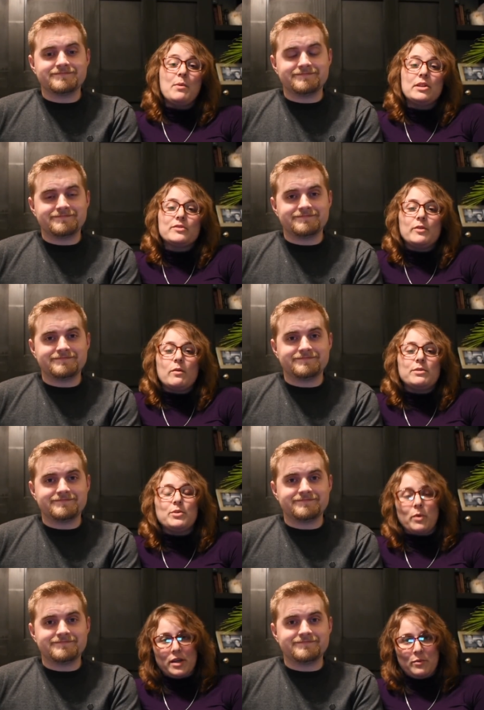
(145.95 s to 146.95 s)
Speaker 1: and we look forward
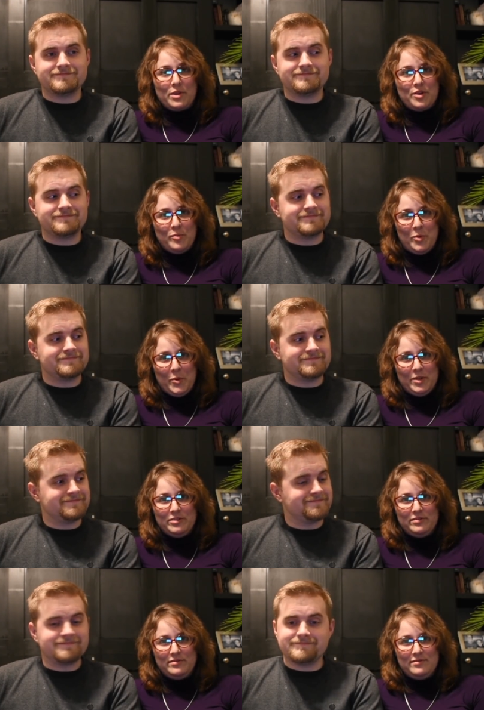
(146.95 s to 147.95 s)
to working with you
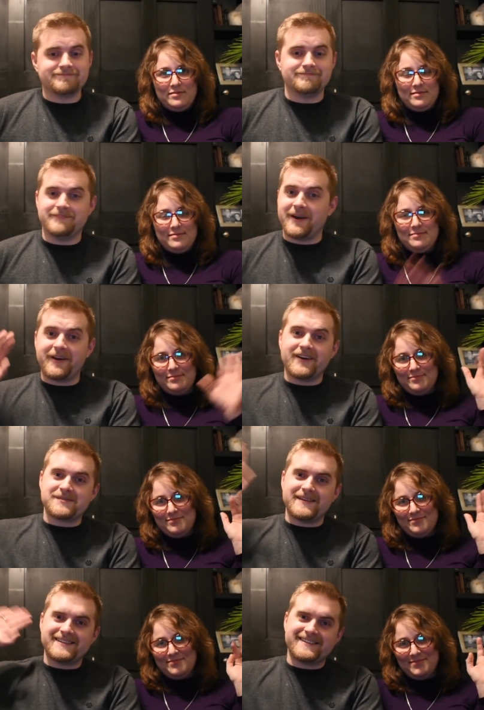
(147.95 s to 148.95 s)
more.
Speaker 2: Merry
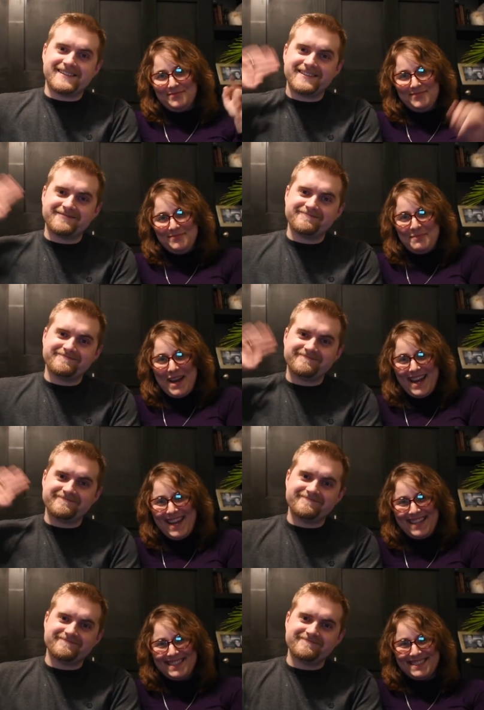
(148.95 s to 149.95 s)
Christmas!
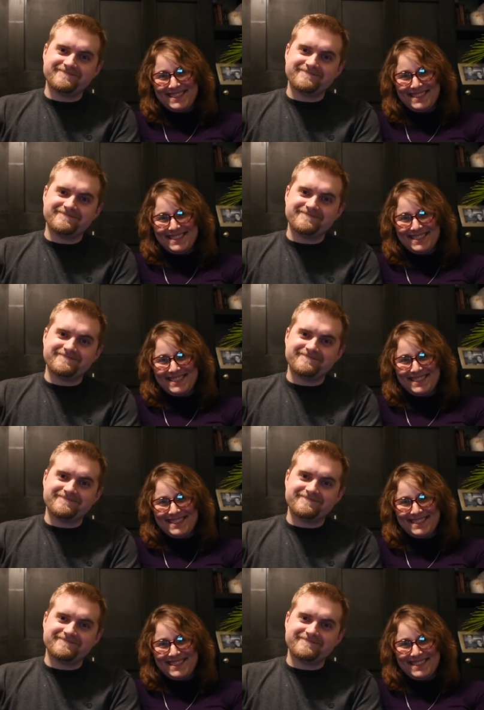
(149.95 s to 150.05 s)
Speaker 1: Bye.